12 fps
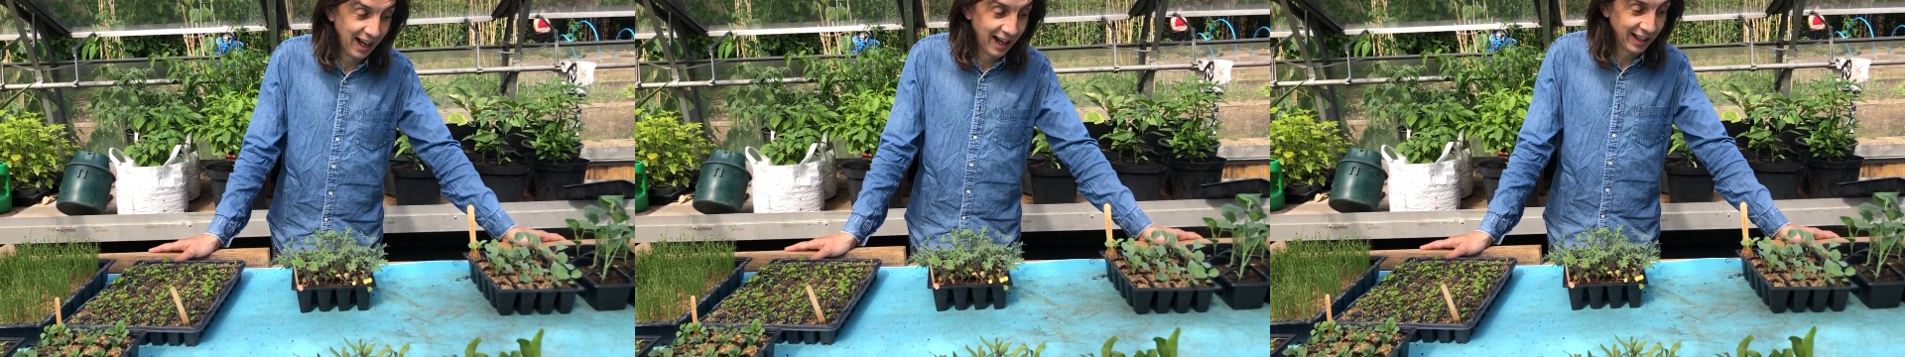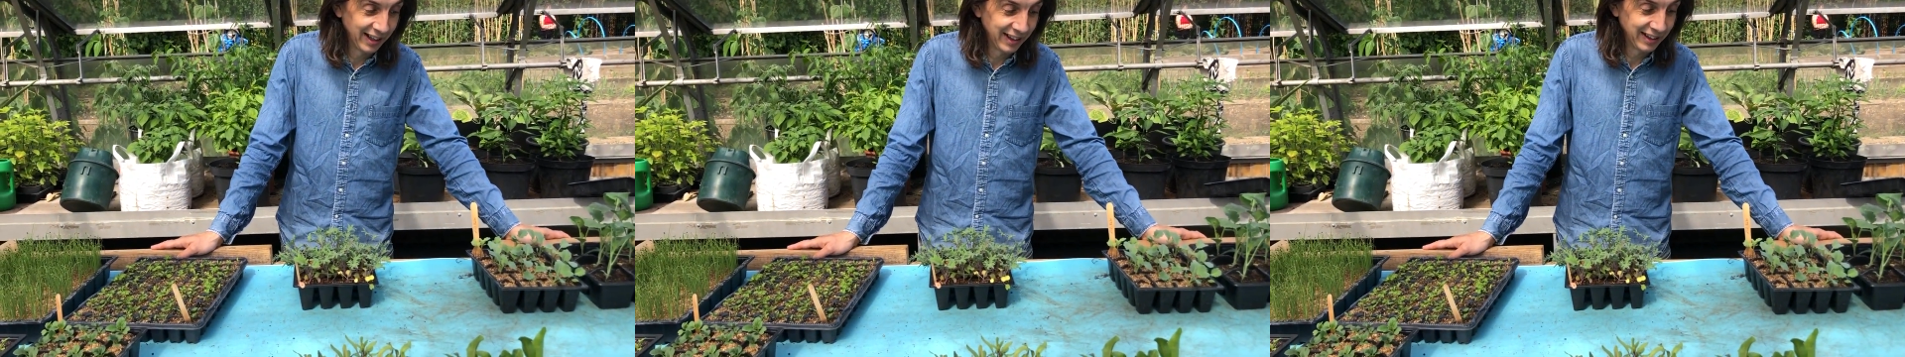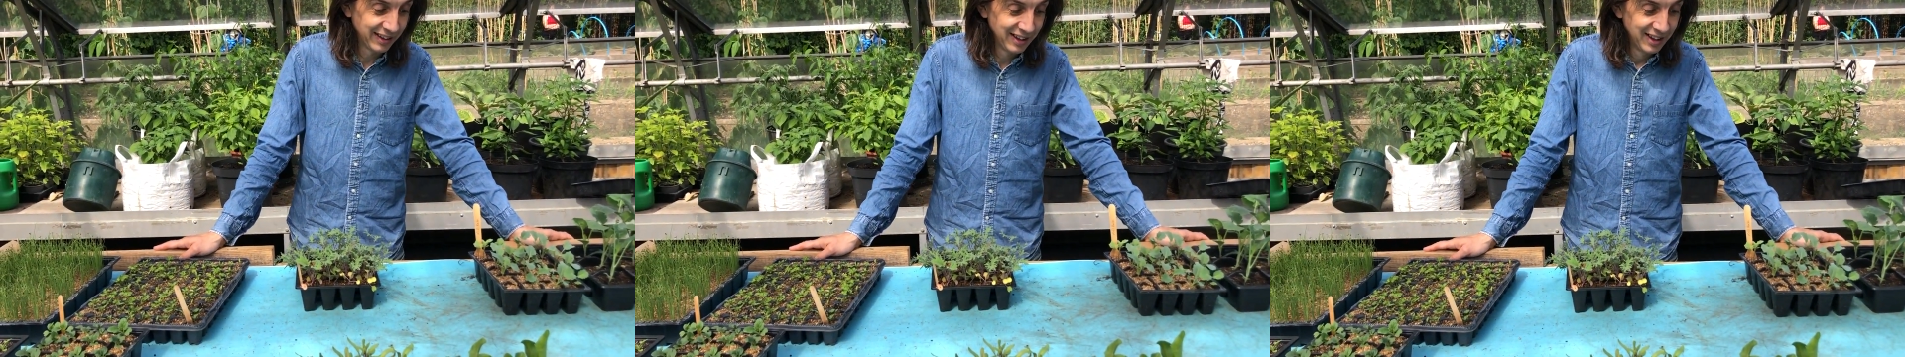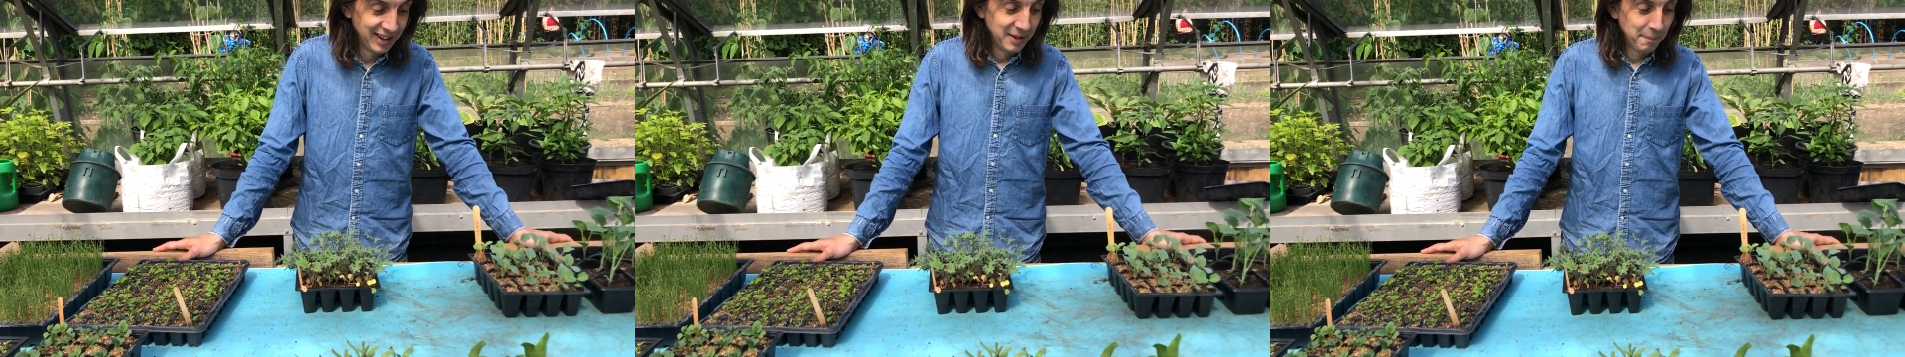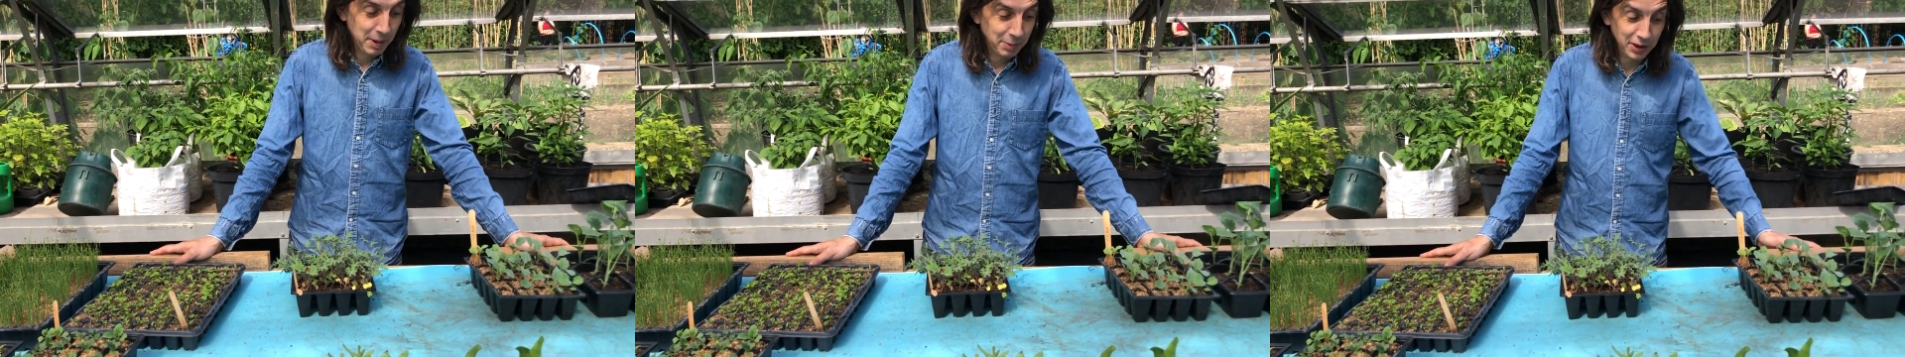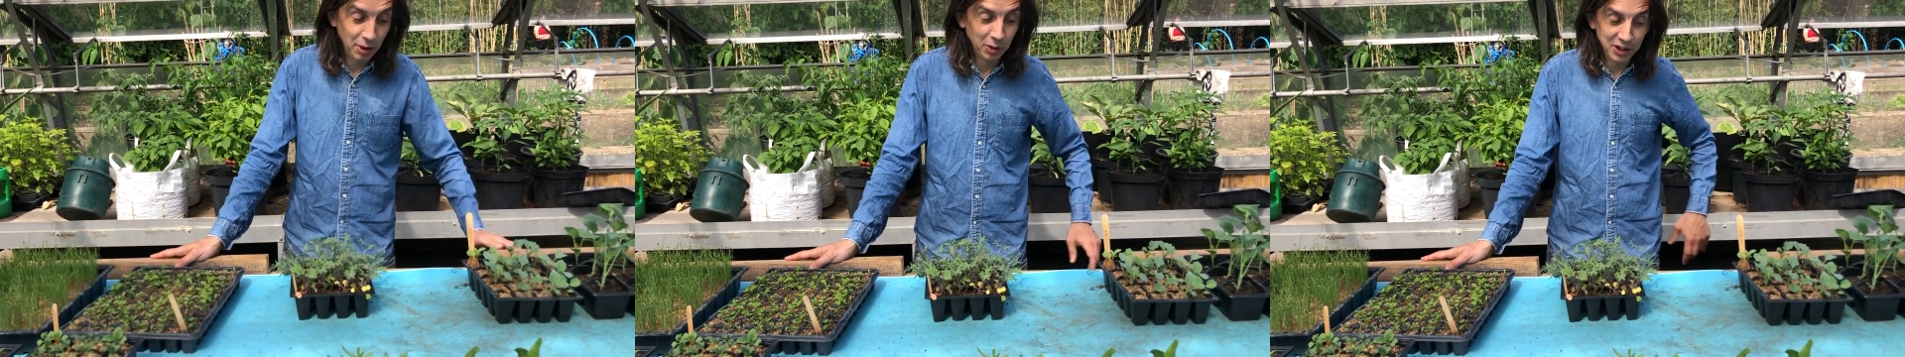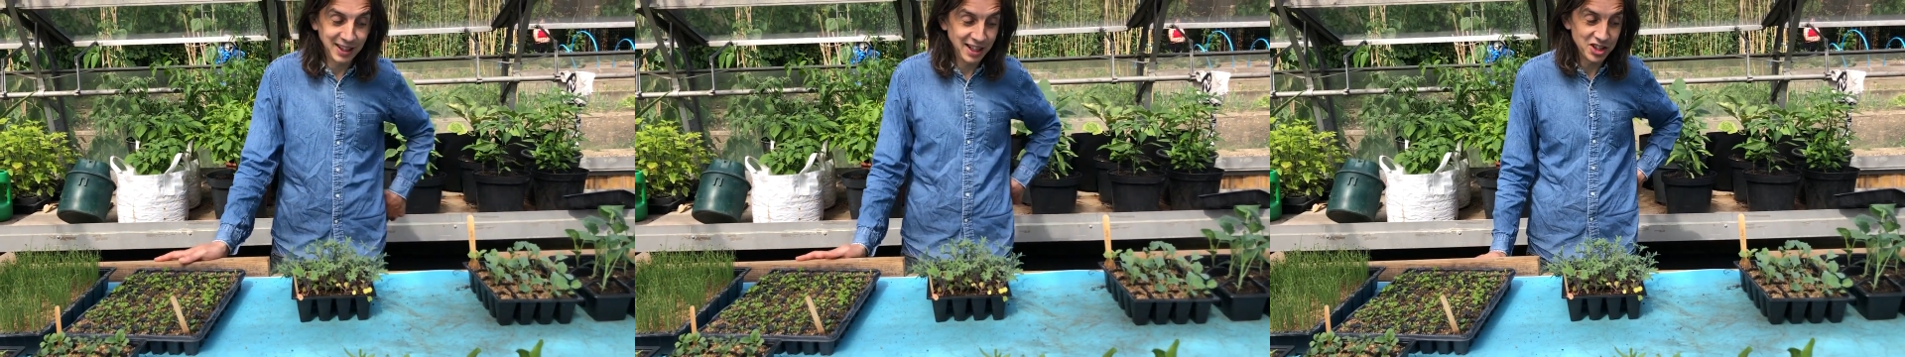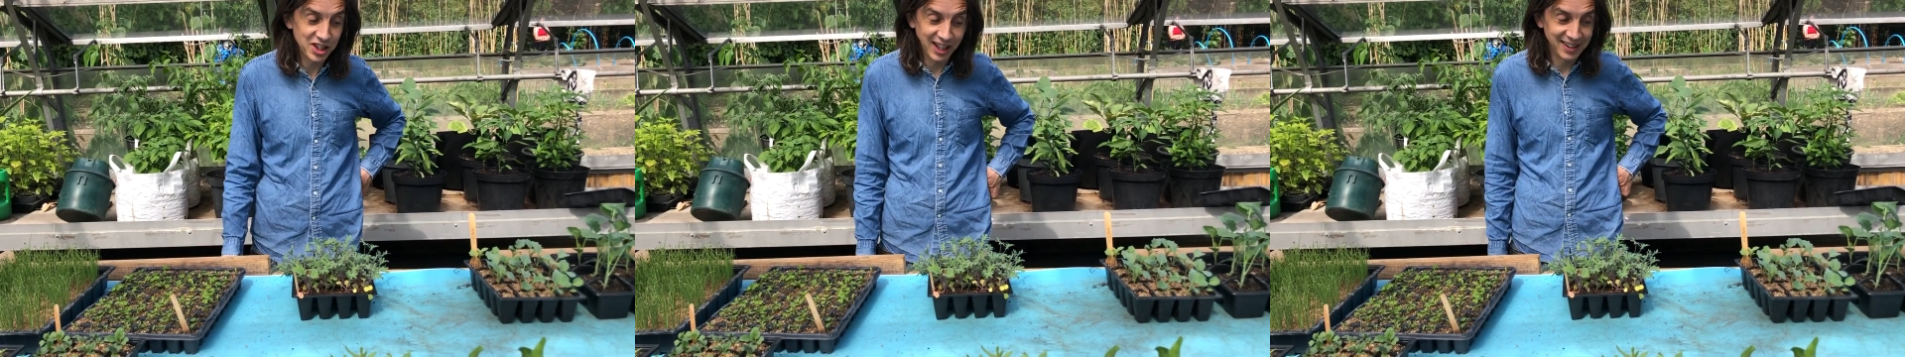And people don't want to
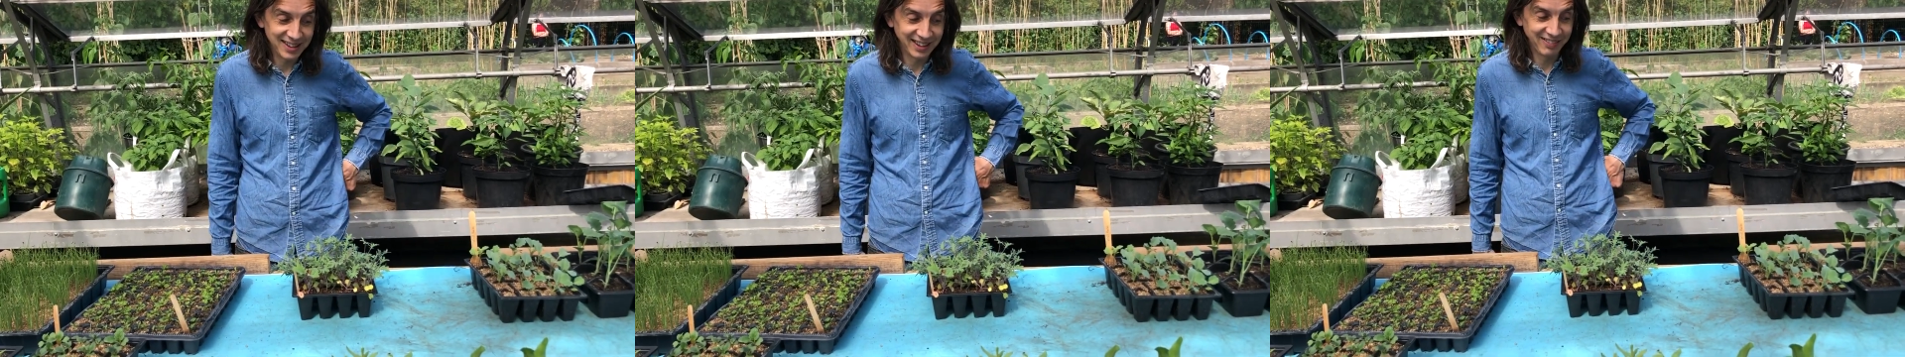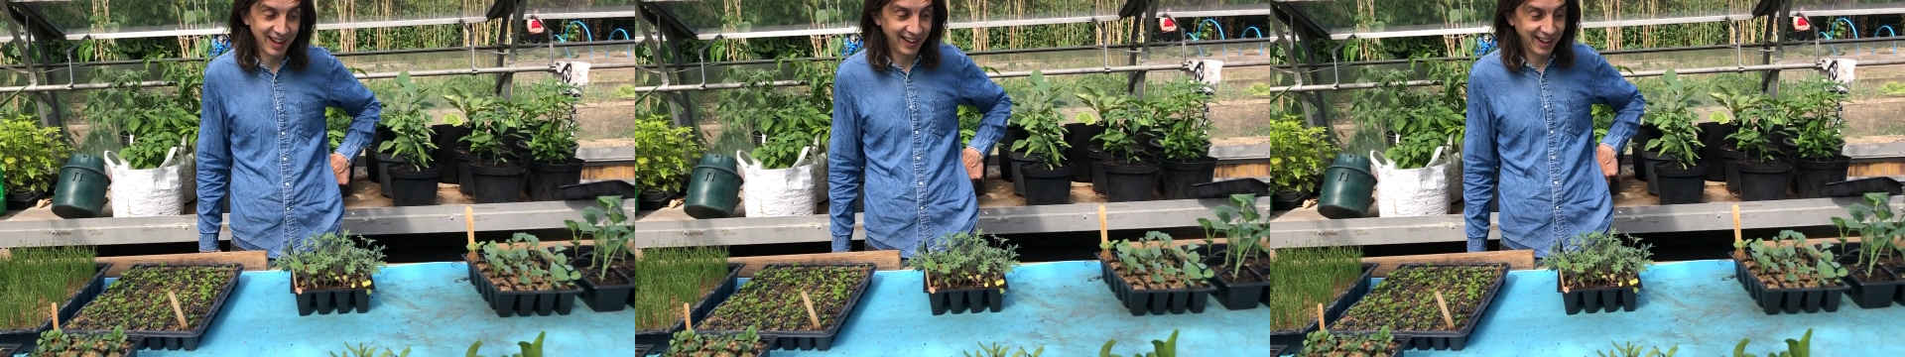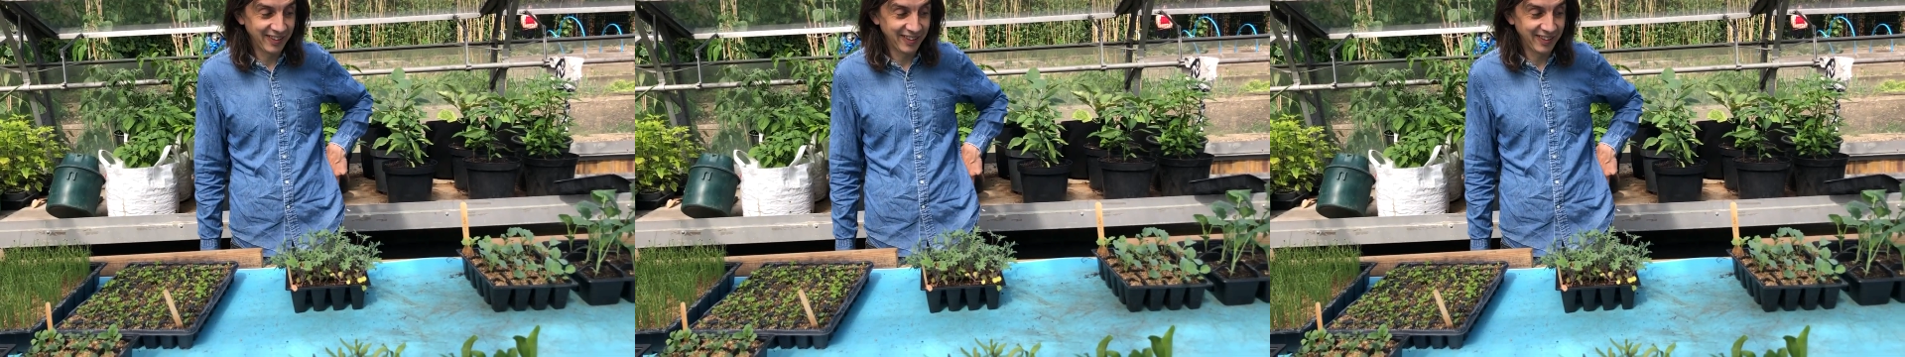touch it until they've had